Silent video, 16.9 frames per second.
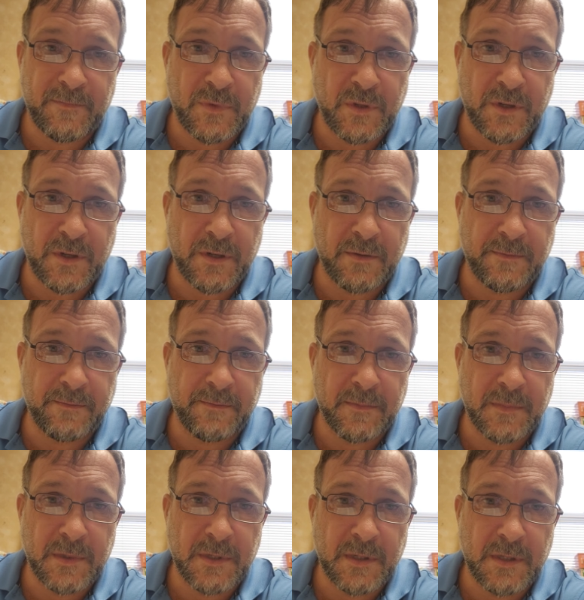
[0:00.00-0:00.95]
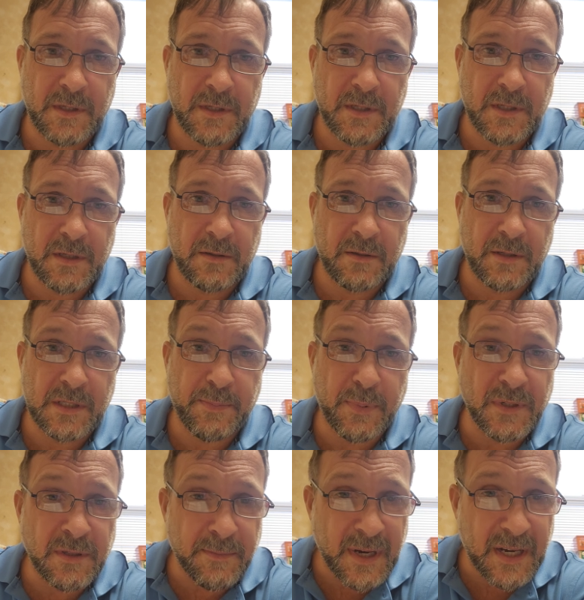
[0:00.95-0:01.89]
No, We're
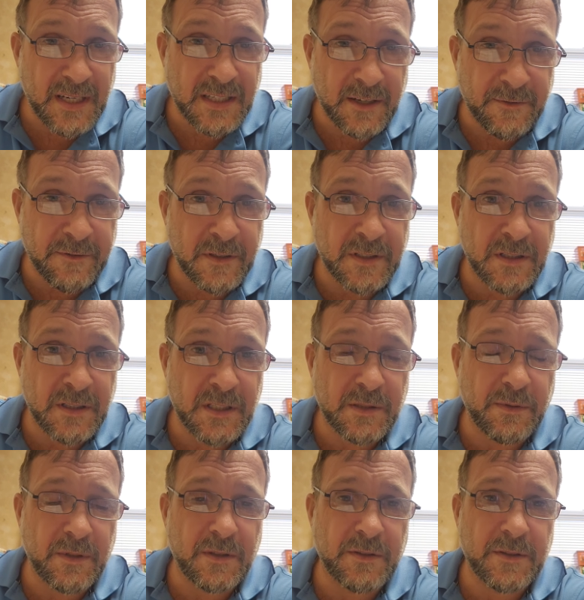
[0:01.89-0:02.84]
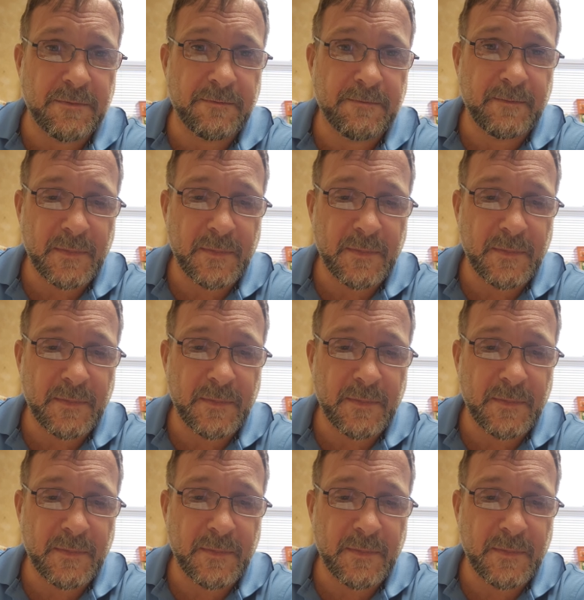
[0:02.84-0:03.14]
supposed to make a difference in this world.